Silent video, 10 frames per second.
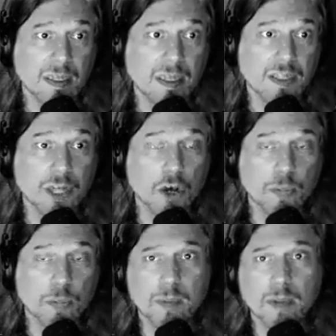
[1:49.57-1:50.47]
Don't
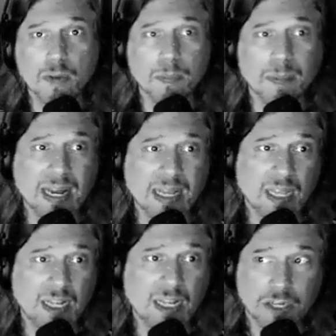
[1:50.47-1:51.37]
promote
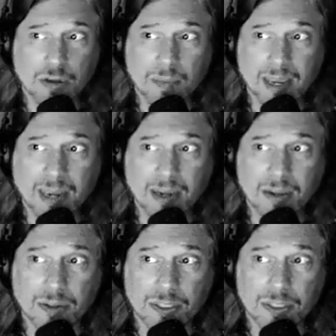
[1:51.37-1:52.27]
biological
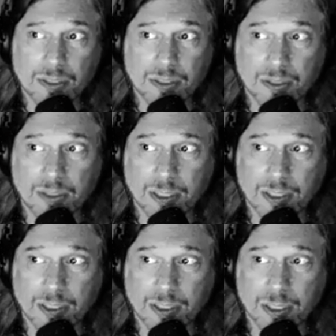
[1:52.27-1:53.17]
males.
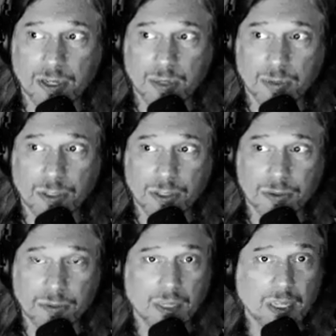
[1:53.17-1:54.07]
Let's go to number
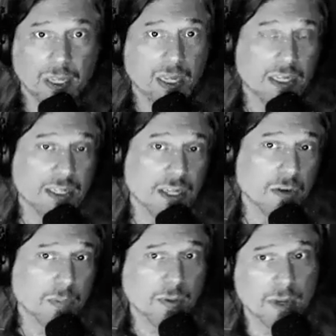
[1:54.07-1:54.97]
2.
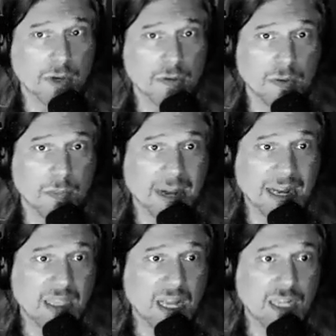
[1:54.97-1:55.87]
Don't promote
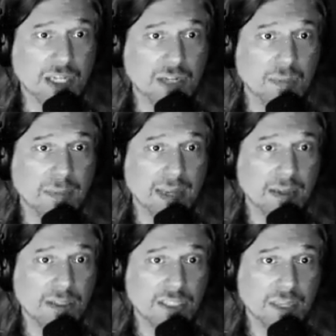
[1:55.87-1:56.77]
biological
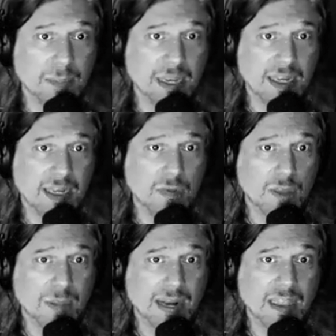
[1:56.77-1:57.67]
males competing
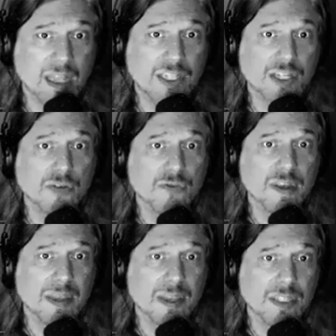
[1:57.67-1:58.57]
with biological
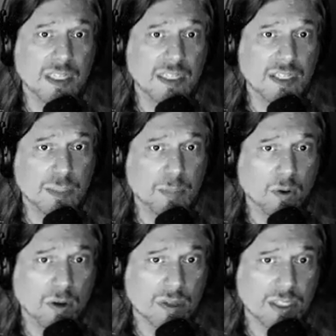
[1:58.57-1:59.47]
females in
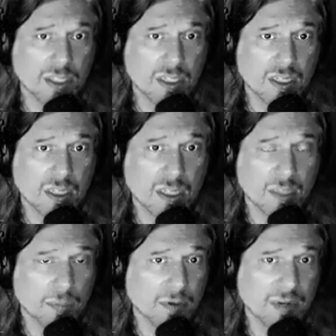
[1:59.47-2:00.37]
sports.
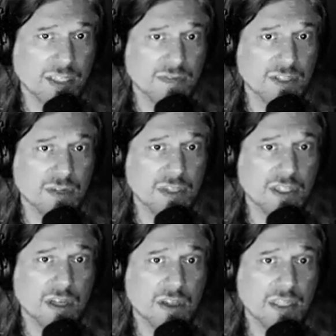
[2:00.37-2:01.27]
Progressives do
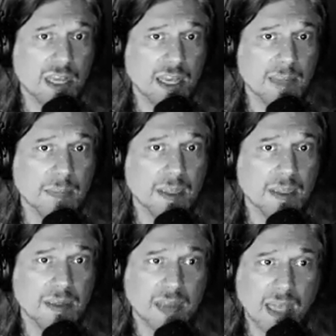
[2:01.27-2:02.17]
this all the time.
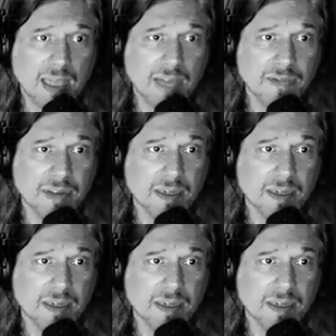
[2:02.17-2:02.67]
Not loving.